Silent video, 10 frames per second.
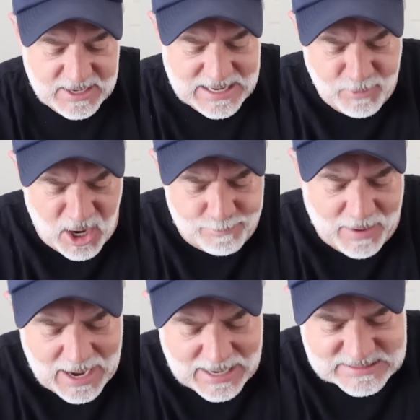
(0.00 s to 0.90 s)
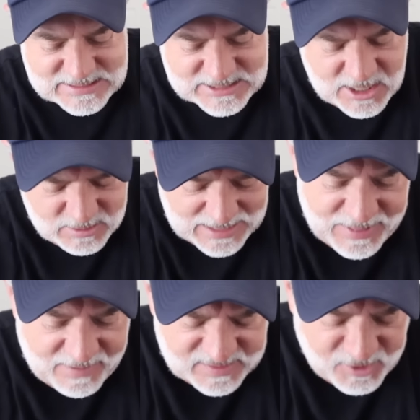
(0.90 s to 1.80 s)
Come on, box. God,
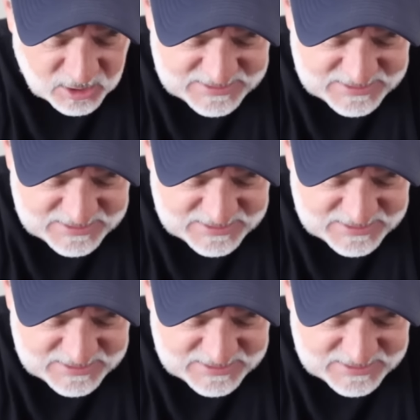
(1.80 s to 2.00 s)
they have this all